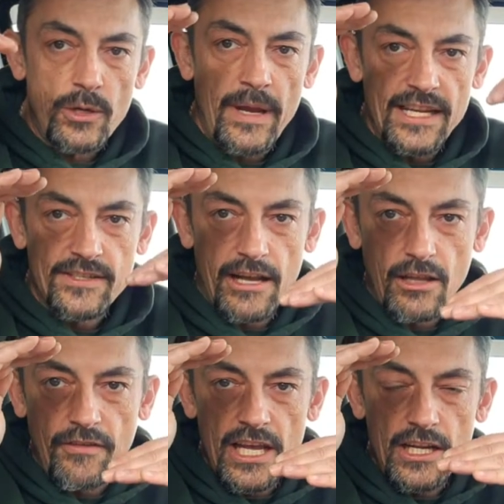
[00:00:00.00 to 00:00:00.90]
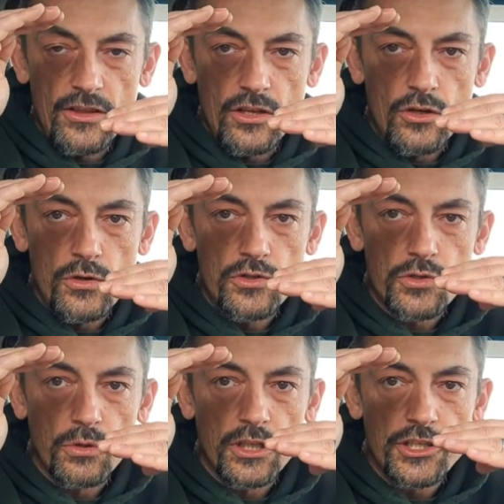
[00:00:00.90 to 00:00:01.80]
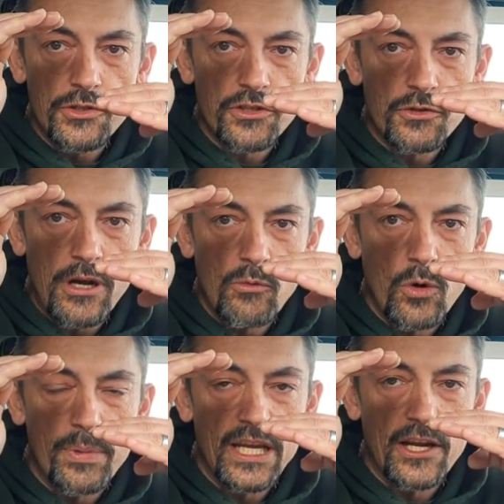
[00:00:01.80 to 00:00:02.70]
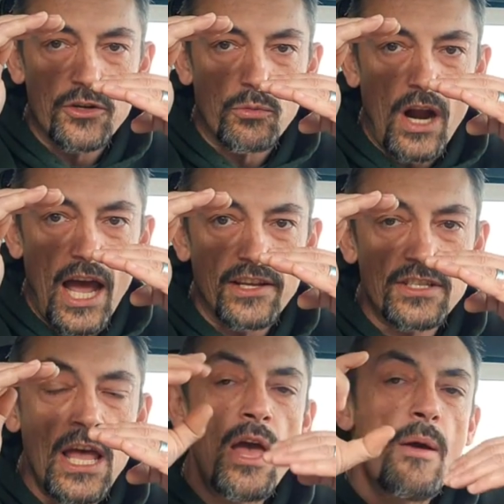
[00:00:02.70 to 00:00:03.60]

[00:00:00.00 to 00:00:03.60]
remains elevated, the neutral interest rate will begin to rise,